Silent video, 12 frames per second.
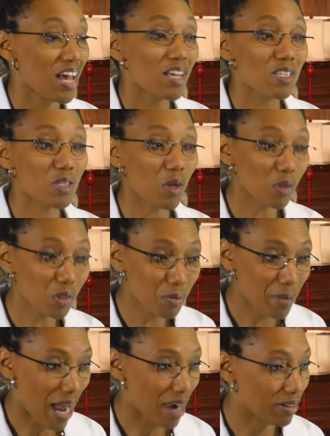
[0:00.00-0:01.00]
Solar
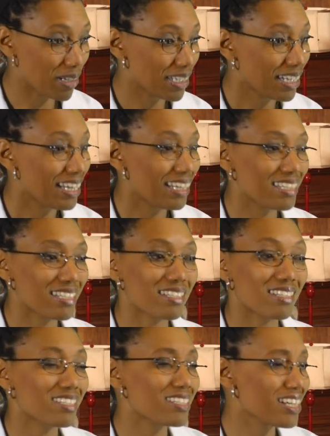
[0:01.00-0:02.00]
power is
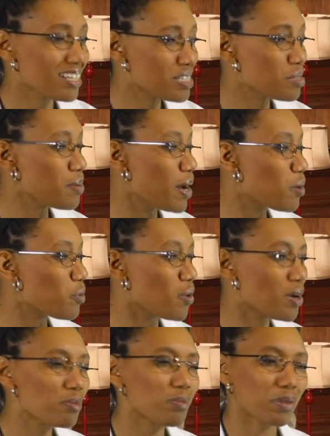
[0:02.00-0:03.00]
just about
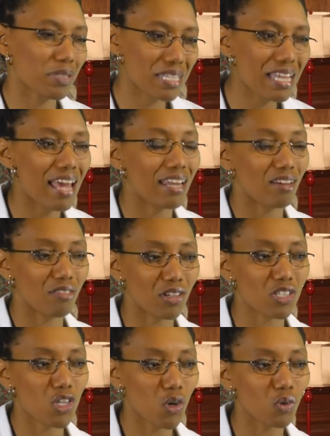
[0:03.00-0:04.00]
1% of our
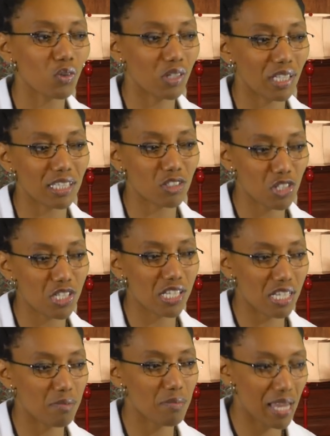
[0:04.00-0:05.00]
total
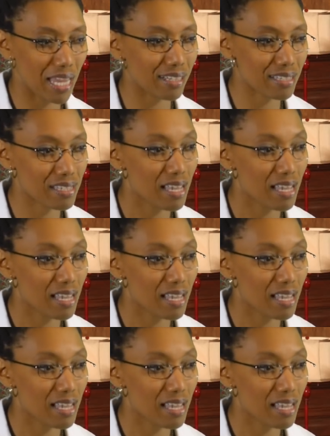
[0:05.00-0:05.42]
electricity mix,